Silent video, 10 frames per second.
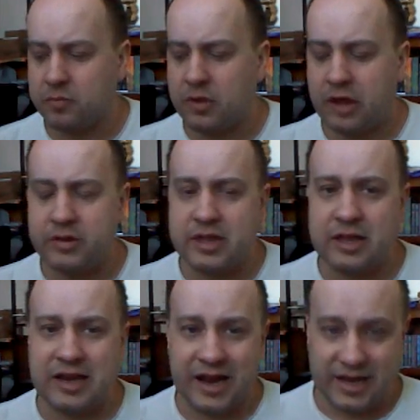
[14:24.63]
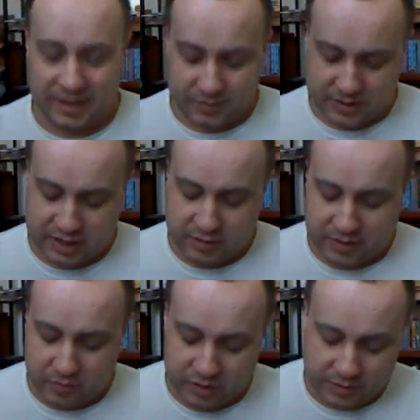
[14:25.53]
I'd say 90% of
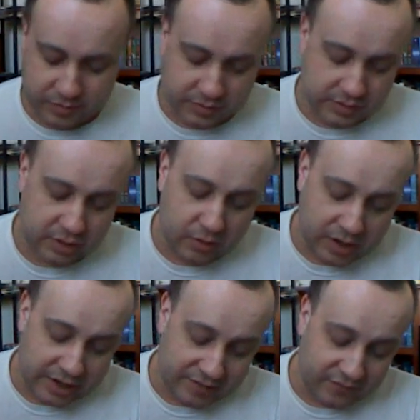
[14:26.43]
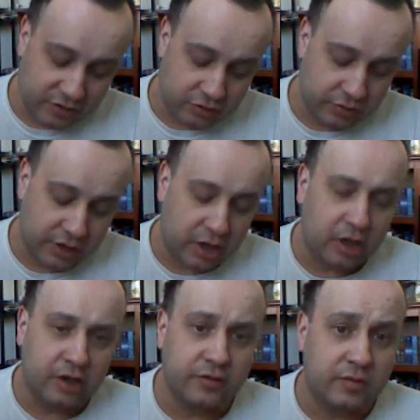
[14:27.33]
my whips or so, I've enjoyed
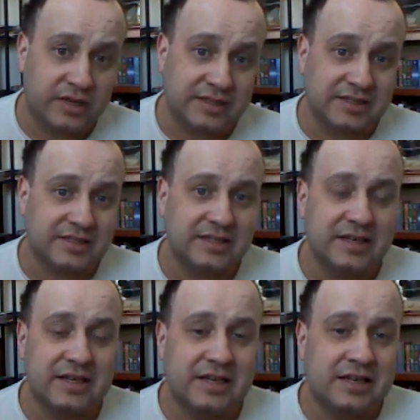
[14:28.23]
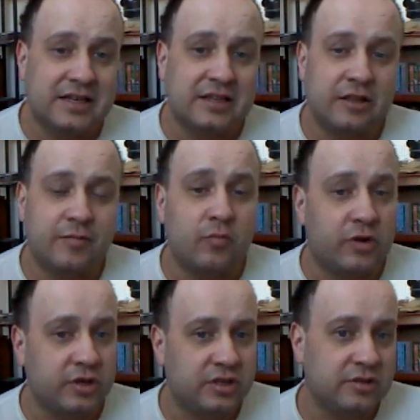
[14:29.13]
all the ones. There's been
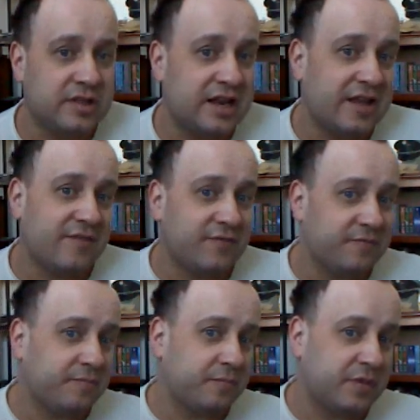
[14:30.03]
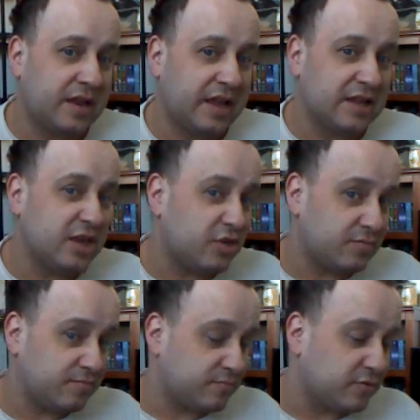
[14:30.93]
one or two that I've been like, nope,
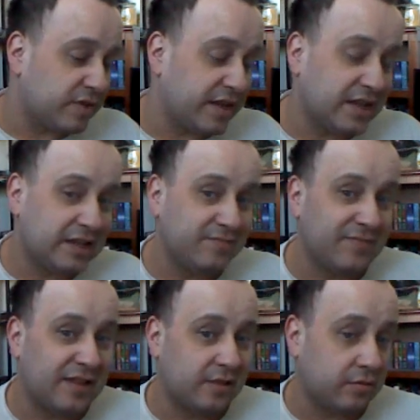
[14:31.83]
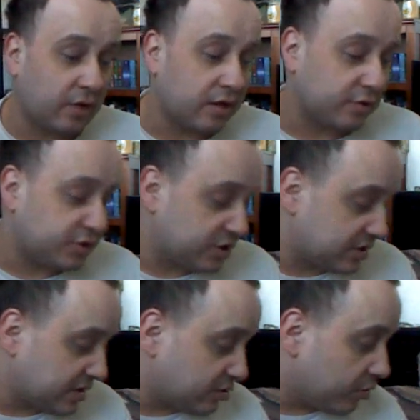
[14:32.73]
don't like it, and
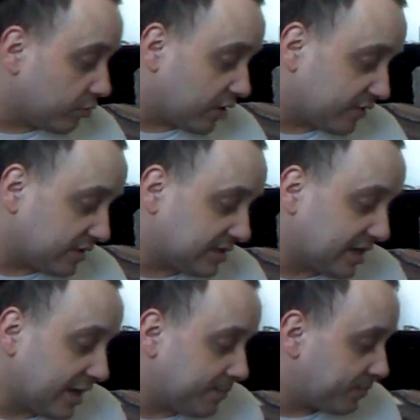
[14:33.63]
shoot off this side.